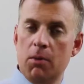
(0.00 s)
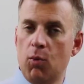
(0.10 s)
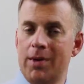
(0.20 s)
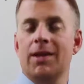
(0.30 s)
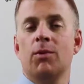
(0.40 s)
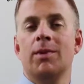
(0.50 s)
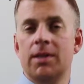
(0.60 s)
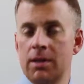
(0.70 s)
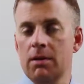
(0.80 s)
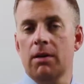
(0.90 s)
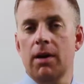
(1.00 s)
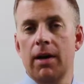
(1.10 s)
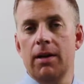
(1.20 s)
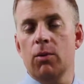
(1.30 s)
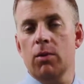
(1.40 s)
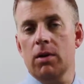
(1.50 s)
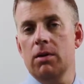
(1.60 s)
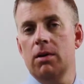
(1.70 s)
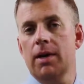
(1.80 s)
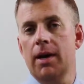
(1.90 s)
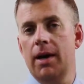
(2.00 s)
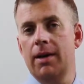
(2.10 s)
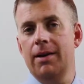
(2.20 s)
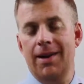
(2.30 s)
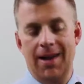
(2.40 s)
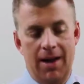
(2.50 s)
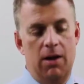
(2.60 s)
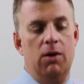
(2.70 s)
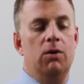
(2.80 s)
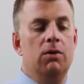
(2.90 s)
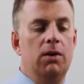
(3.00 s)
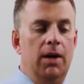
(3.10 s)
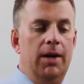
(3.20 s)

But one thing we didn't look at, and we're going to look at now,